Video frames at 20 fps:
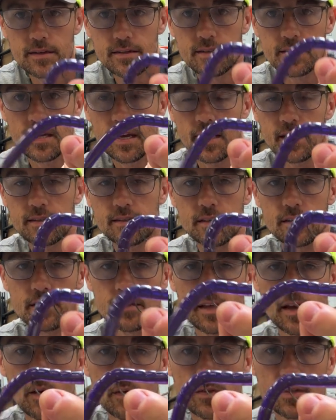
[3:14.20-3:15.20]
Texas,
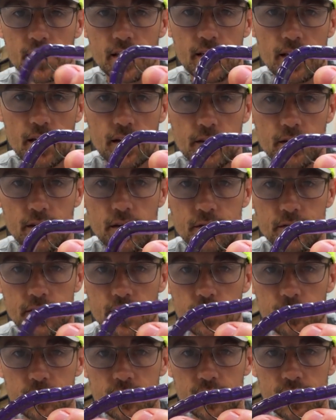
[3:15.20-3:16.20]
that same
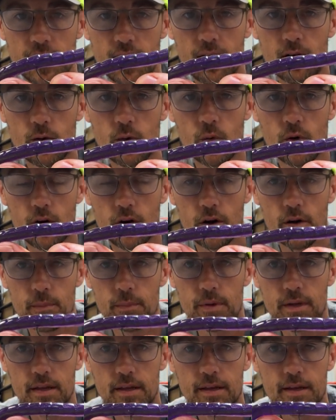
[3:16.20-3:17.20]
same style
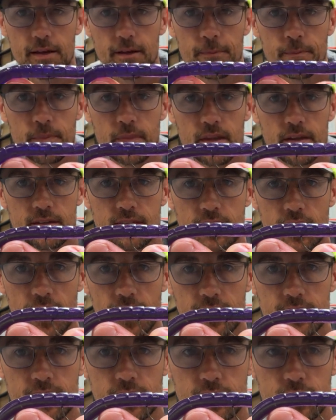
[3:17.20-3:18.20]
worm,
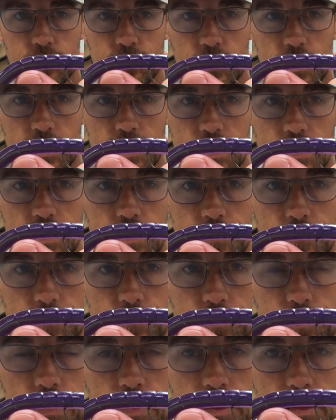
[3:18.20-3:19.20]
Texas rig it,
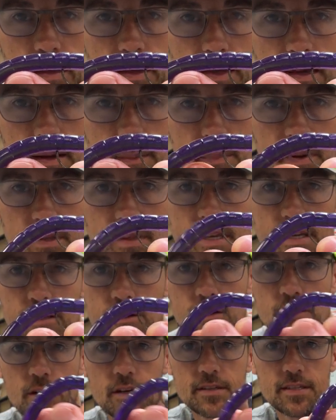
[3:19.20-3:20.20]
but then
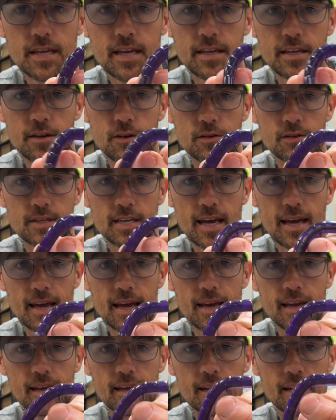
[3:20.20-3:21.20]
you're going to take your
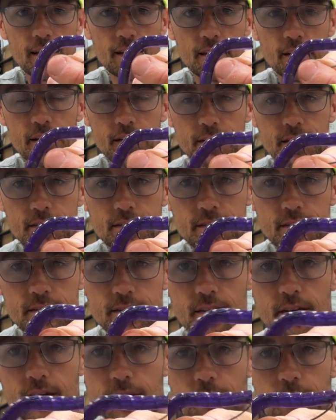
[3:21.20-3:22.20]
tag in, like this is
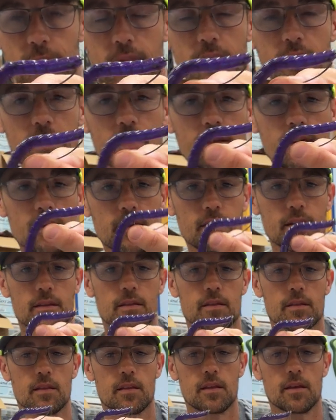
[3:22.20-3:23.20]
the,
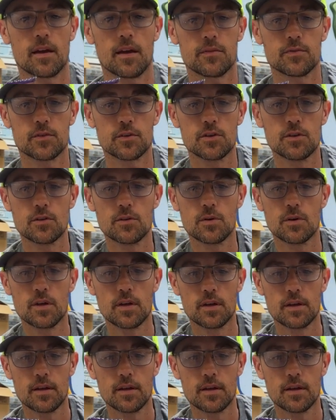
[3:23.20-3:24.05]
after you